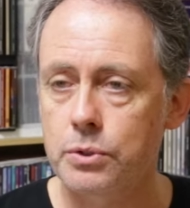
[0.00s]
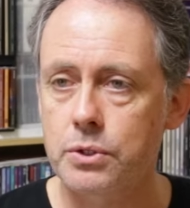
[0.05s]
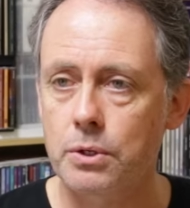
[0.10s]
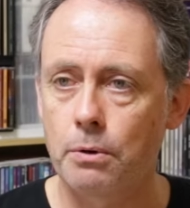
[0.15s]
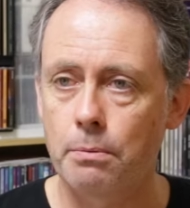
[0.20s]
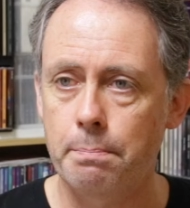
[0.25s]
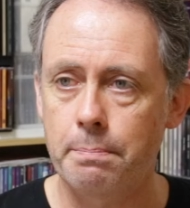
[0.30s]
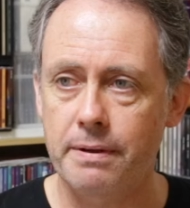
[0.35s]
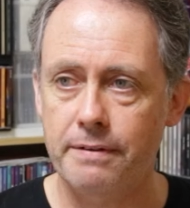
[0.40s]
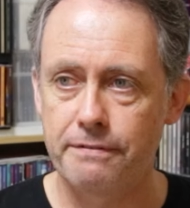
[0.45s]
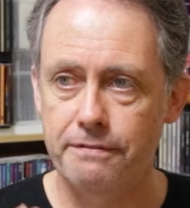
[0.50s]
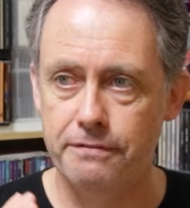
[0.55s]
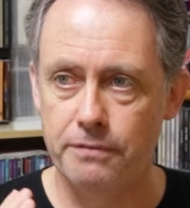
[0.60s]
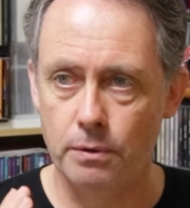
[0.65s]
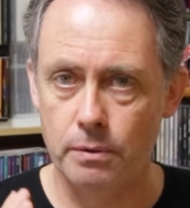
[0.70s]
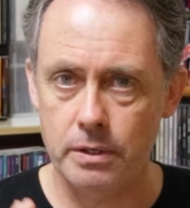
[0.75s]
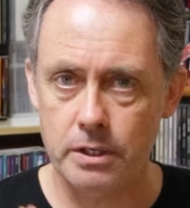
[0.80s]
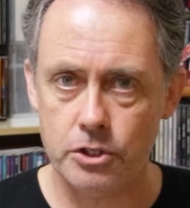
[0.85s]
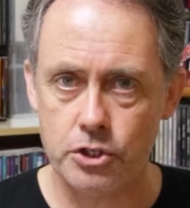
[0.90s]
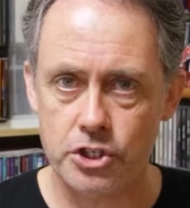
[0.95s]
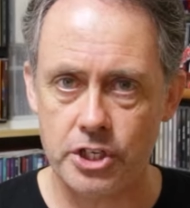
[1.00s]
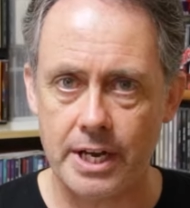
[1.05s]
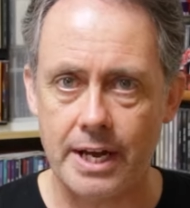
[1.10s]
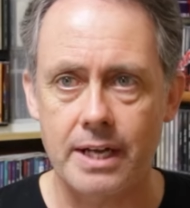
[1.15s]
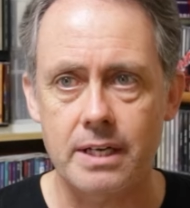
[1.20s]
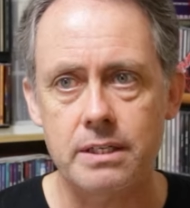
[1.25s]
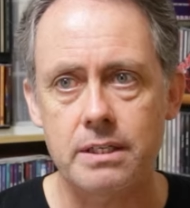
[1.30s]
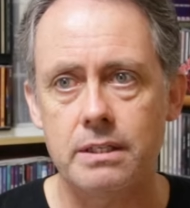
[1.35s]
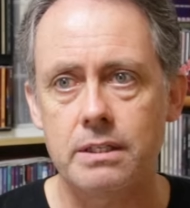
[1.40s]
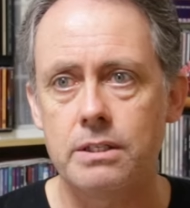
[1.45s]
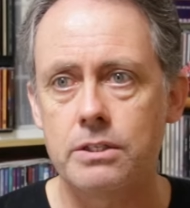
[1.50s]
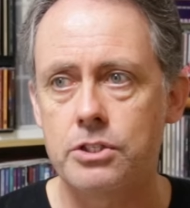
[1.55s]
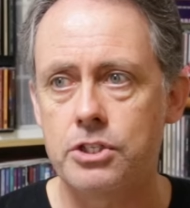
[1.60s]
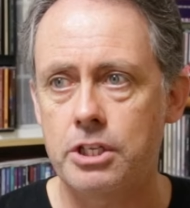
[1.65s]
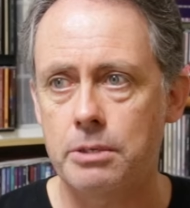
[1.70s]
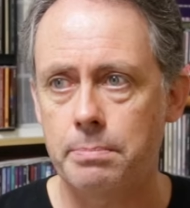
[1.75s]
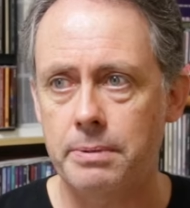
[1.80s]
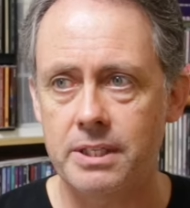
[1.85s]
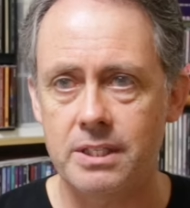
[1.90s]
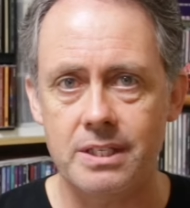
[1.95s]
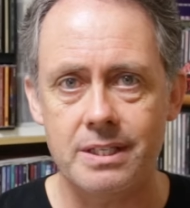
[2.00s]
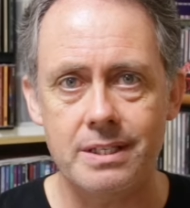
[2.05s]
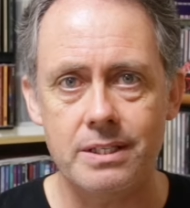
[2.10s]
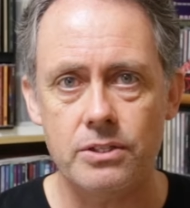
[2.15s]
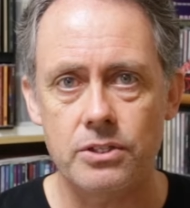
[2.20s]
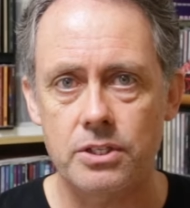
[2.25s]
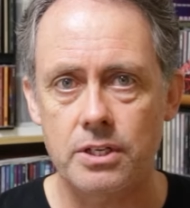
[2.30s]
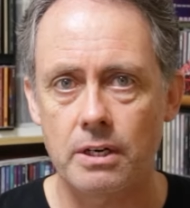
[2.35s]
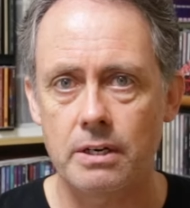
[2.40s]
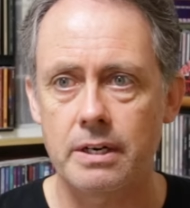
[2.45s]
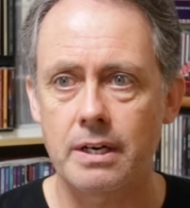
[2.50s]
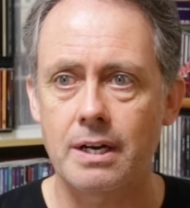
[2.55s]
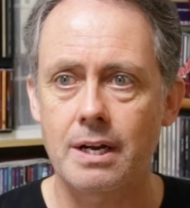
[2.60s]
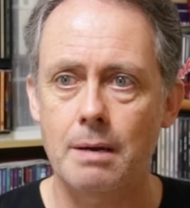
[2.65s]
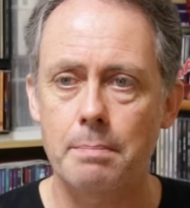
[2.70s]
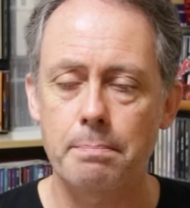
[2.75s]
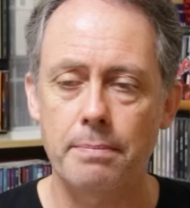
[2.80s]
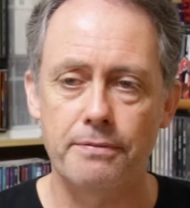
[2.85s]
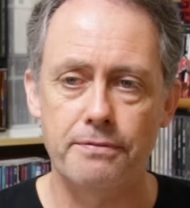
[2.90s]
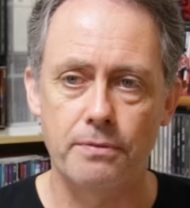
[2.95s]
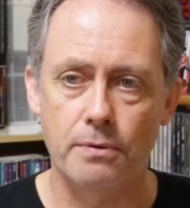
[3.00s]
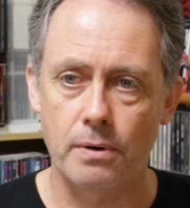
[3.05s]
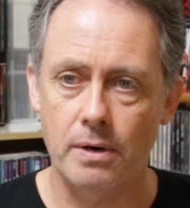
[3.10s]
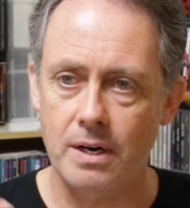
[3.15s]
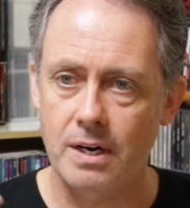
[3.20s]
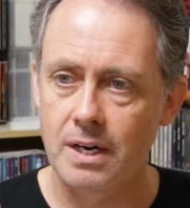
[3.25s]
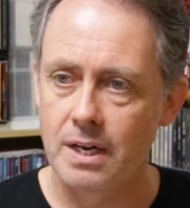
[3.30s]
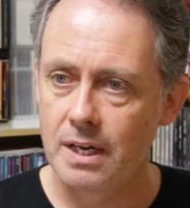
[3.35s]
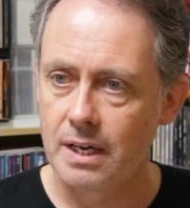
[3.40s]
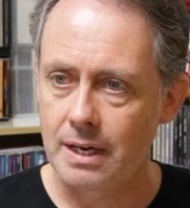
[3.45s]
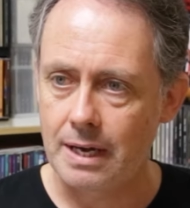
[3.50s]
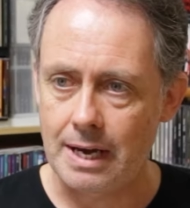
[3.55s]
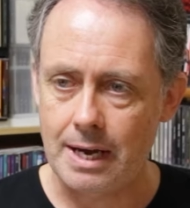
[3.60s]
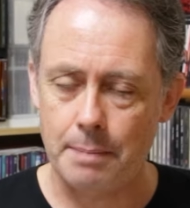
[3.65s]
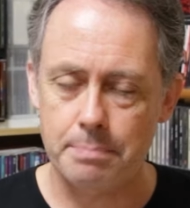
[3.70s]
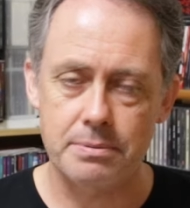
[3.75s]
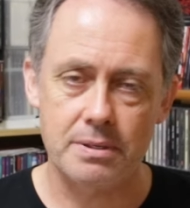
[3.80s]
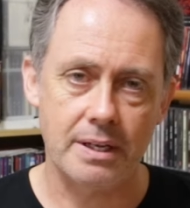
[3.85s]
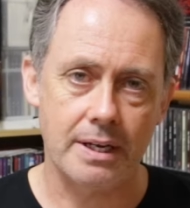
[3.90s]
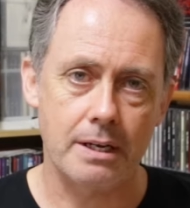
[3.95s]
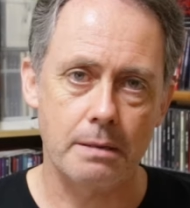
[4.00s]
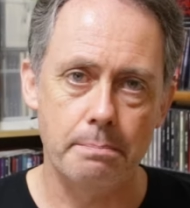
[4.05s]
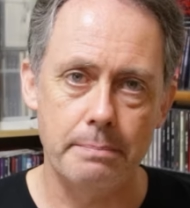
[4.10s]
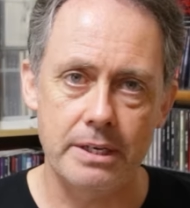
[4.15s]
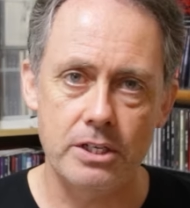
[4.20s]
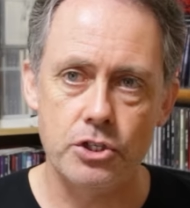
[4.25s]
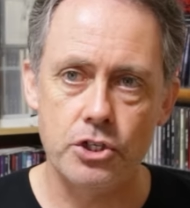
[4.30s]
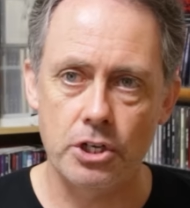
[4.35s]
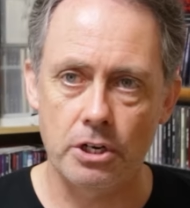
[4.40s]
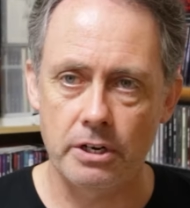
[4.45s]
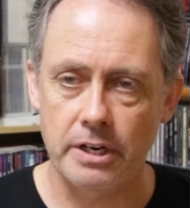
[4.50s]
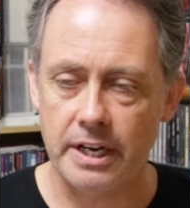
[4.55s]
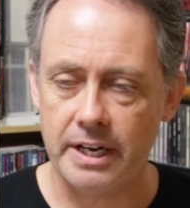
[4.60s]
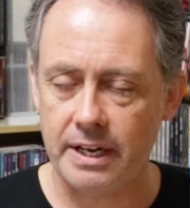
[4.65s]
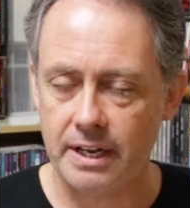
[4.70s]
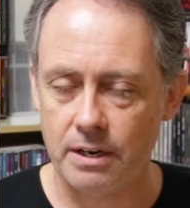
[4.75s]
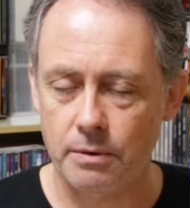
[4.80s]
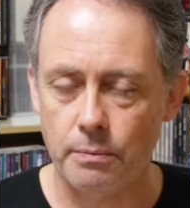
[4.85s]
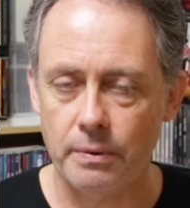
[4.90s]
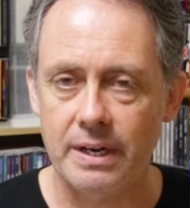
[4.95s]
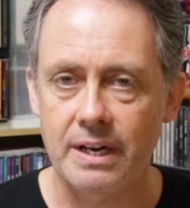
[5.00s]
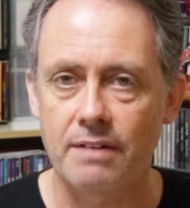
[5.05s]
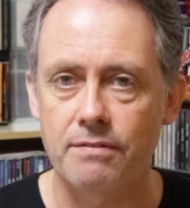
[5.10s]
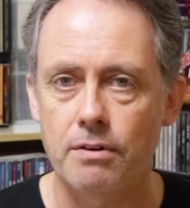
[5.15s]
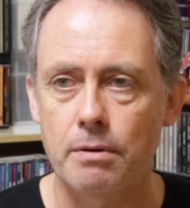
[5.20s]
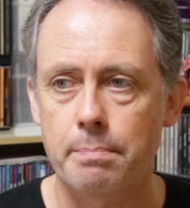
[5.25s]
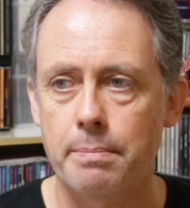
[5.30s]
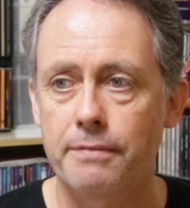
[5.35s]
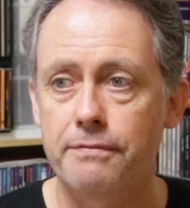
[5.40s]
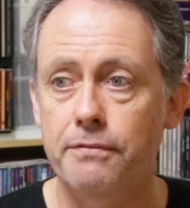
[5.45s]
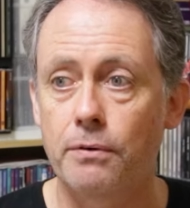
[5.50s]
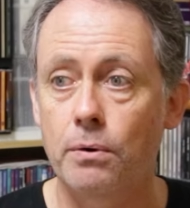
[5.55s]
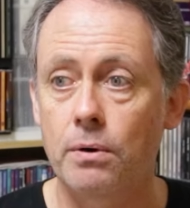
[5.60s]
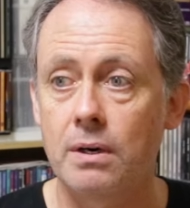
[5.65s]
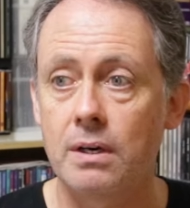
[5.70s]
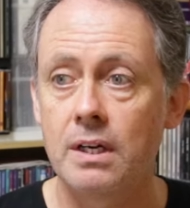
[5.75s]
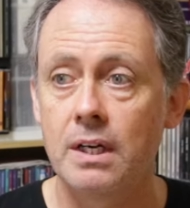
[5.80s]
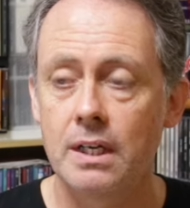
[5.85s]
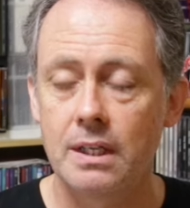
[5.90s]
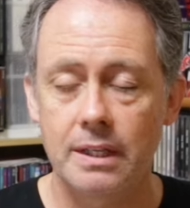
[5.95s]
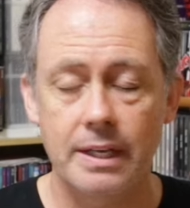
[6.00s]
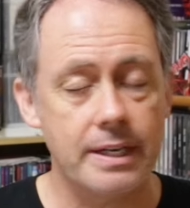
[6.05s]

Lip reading: so before ChatGPT started up, before apps like Midjourney and whatever, before,